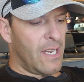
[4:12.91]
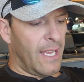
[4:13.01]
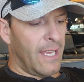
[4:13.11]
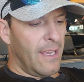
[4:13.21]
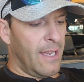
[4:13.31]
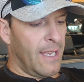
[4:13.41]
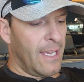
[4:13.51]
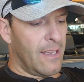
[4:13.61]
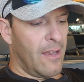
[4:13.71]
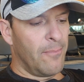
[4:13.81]

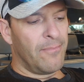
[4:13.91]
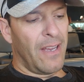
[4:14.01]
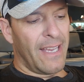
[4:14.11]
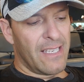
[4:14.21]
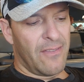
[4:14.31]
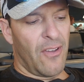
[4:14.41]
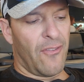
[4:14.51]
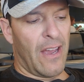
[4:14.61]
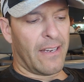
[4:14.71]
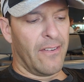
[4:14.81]
I guess if you
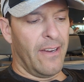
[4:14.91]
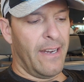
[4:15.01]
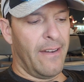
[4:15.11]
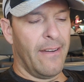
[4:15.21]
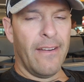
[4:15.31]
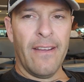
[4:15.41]
factor in